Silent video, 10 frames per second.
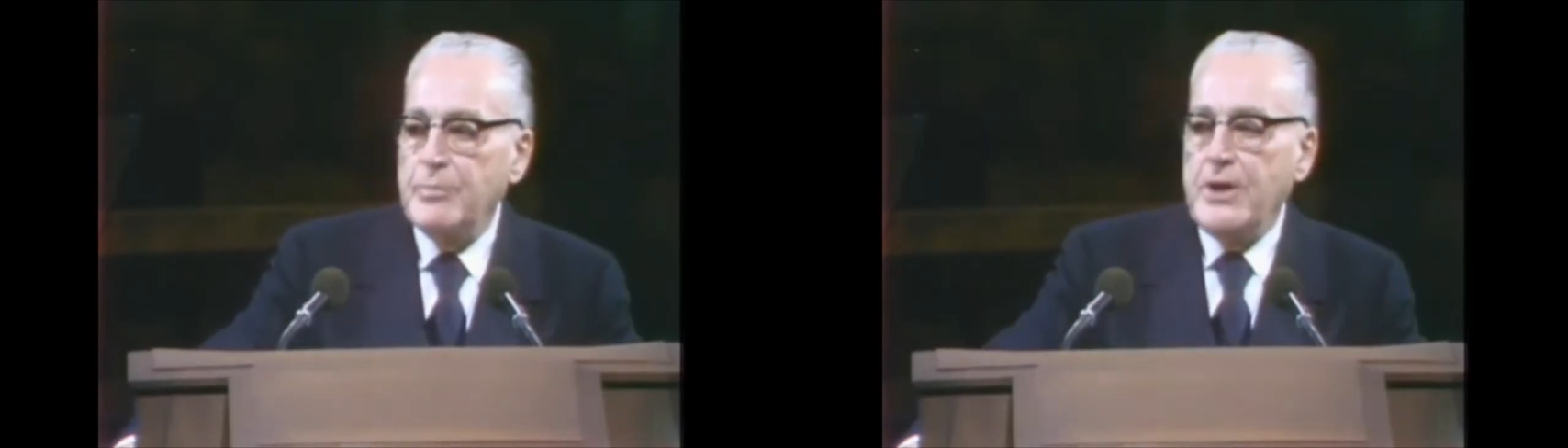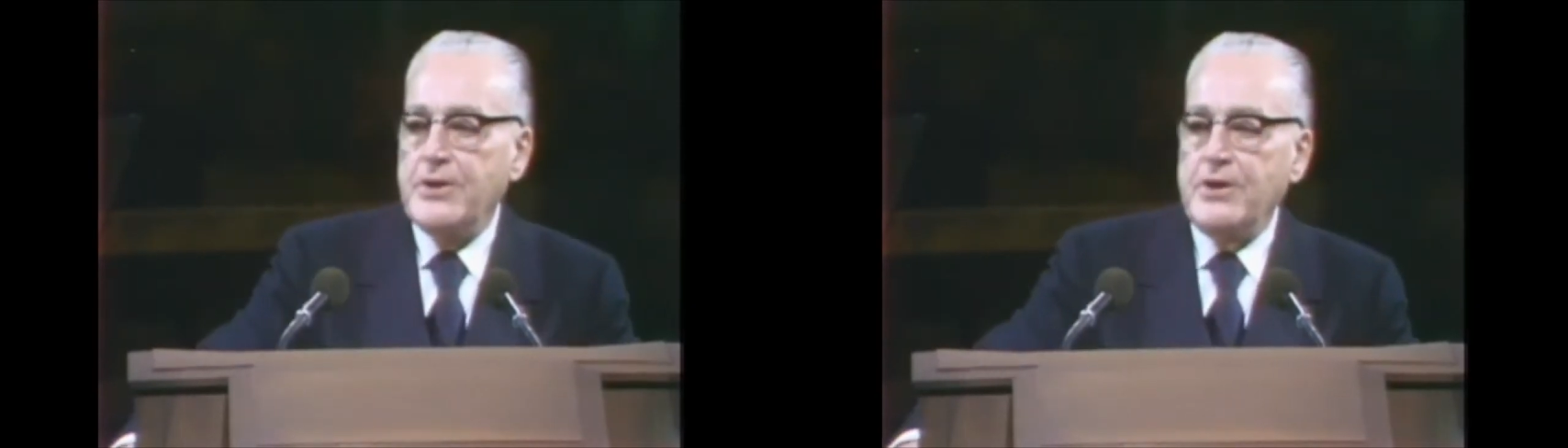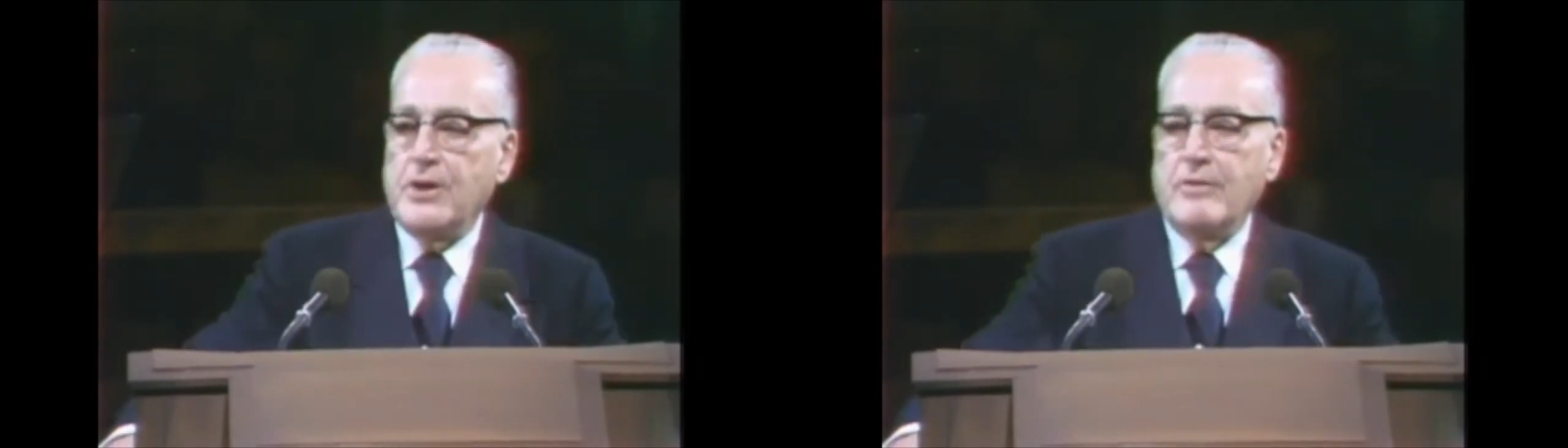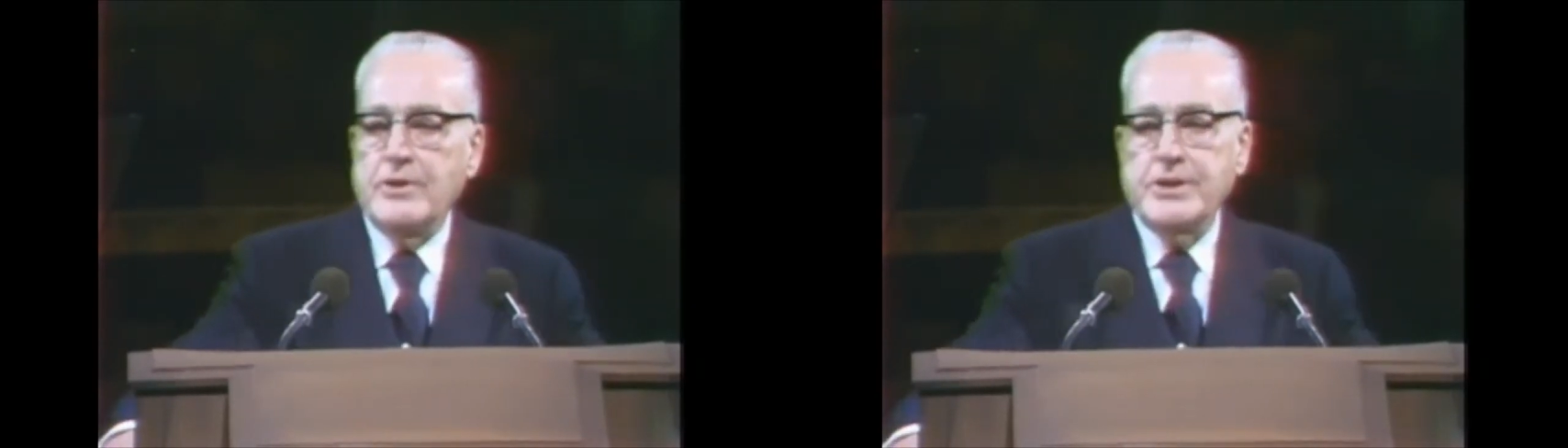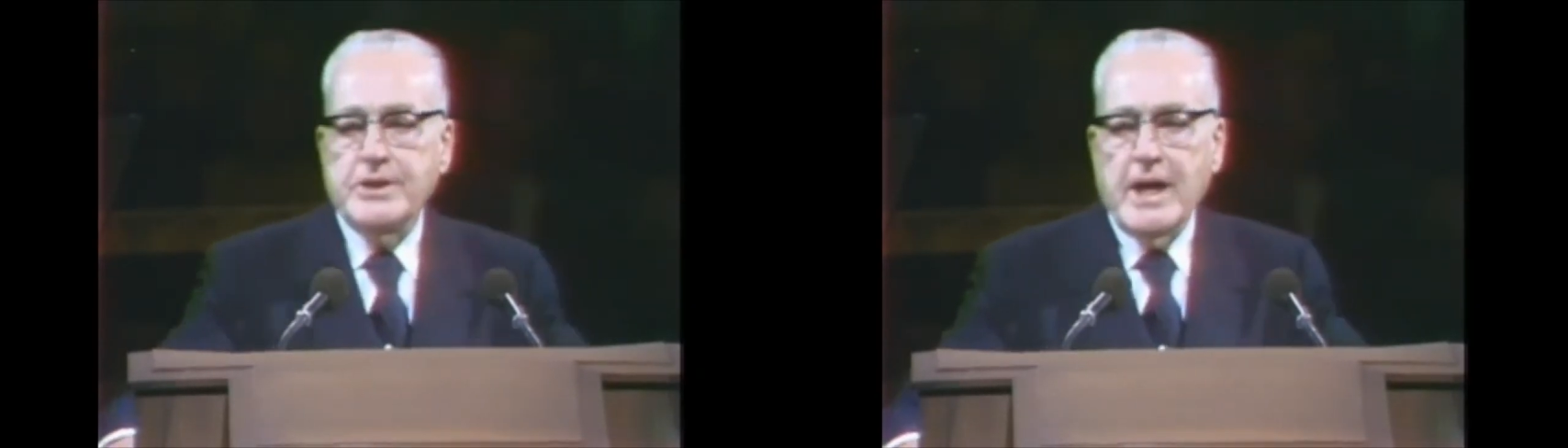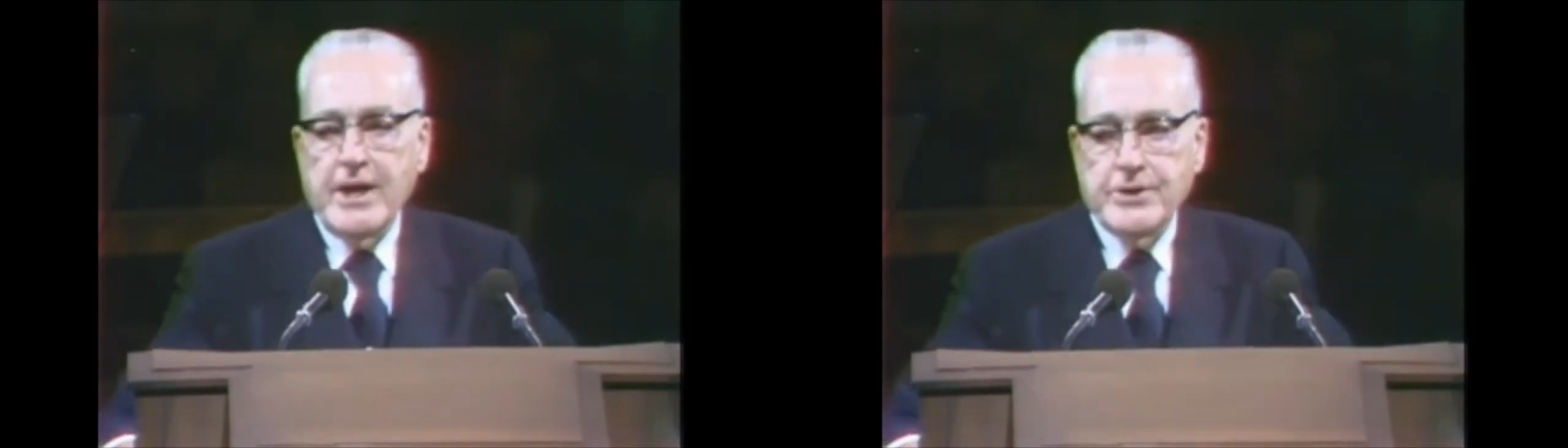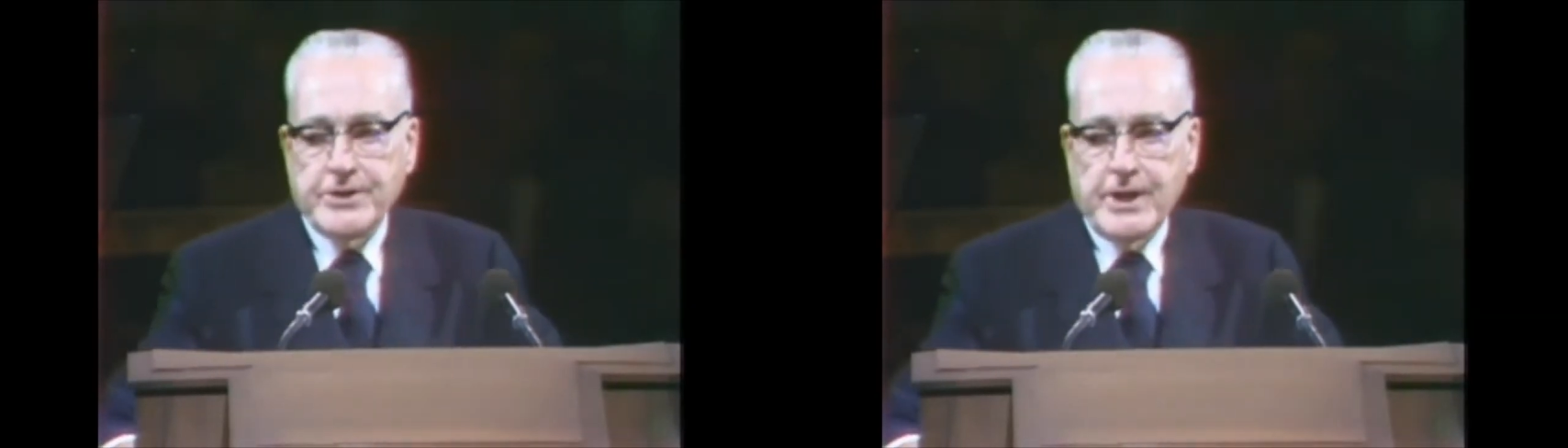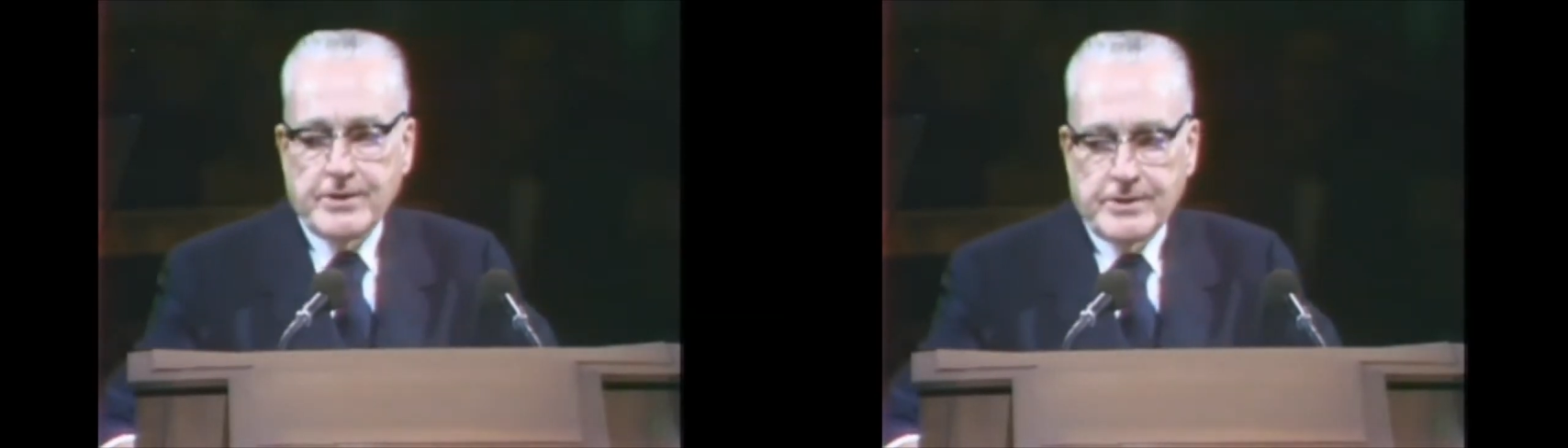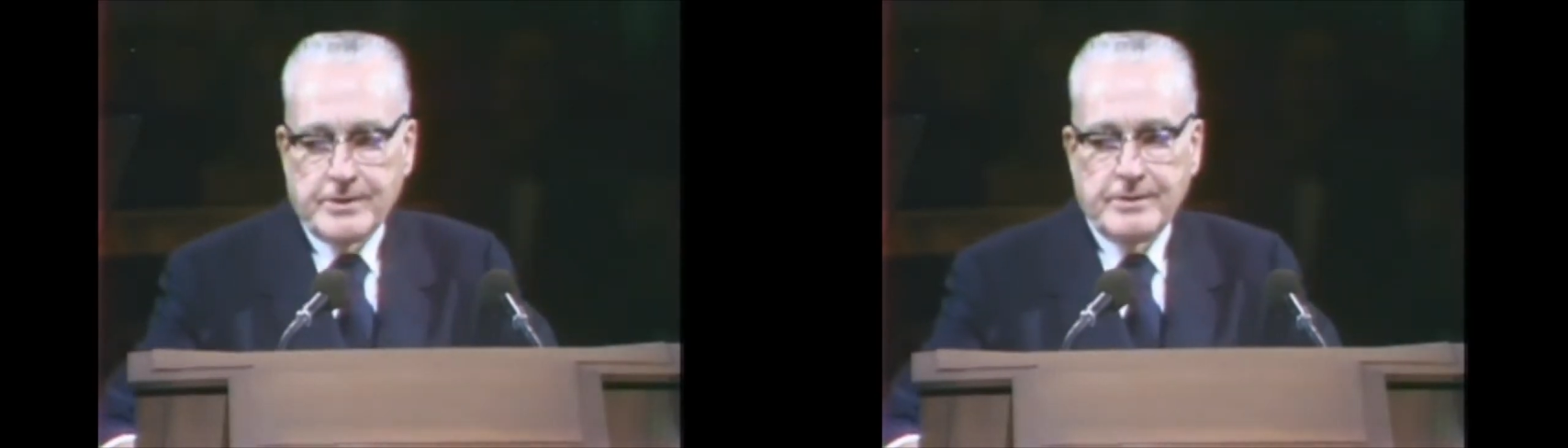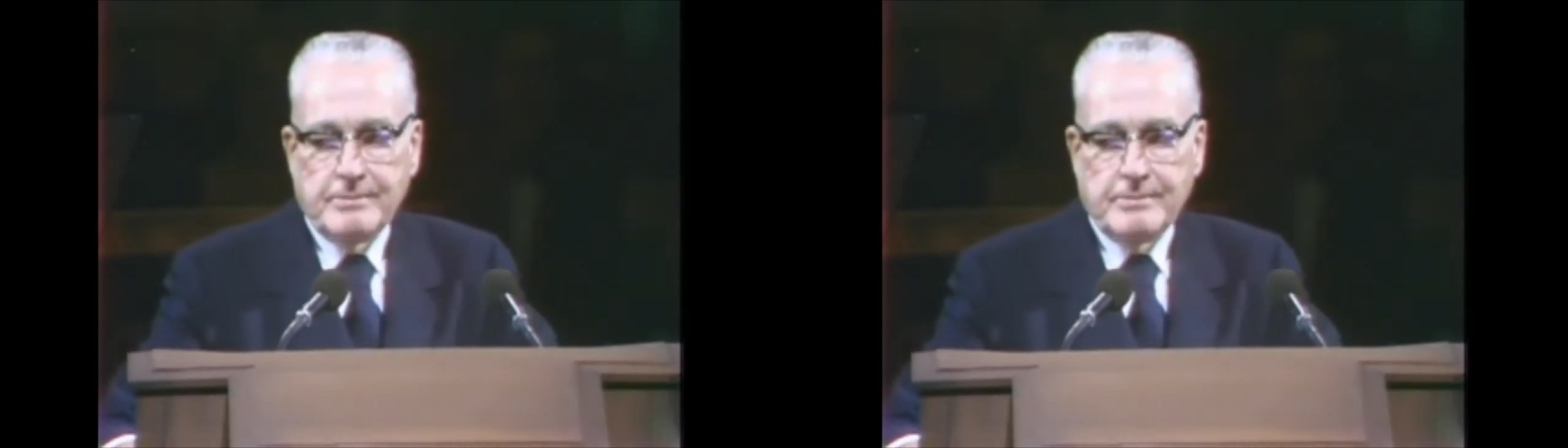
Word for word: may think of as a diocese.